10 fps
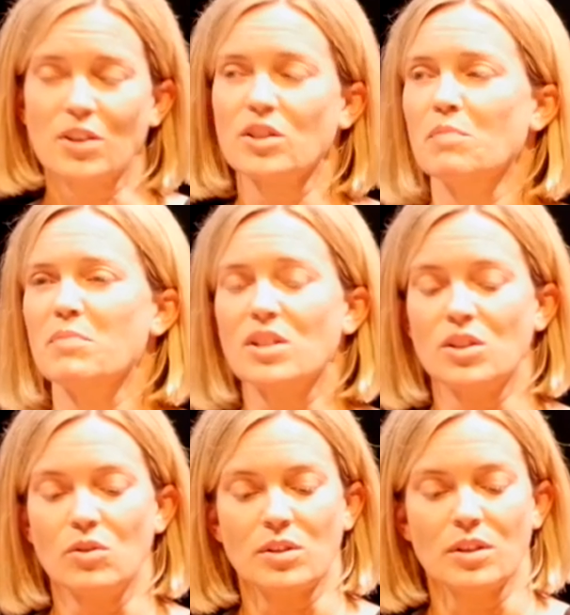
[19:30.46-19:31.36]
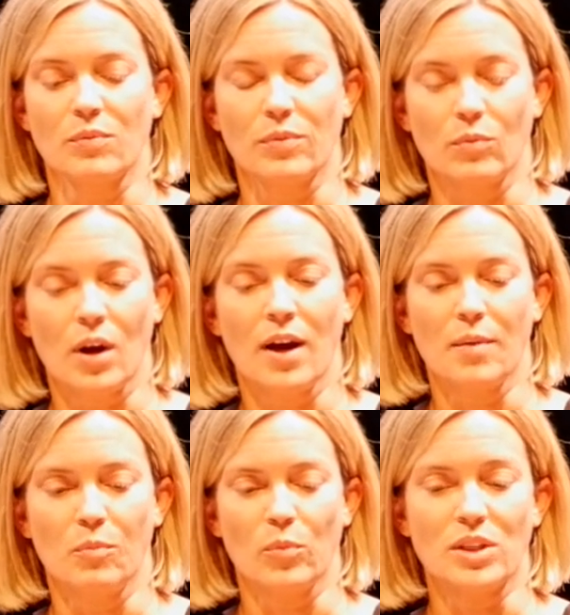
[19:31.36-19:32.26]
actually a misuse
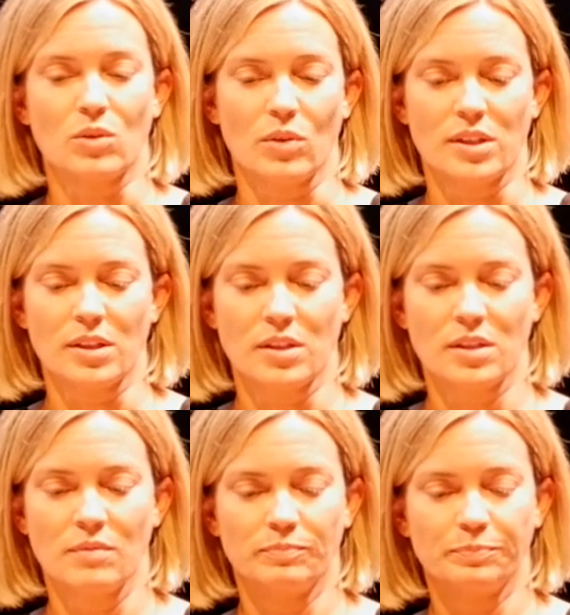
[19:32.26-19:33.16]
of resources.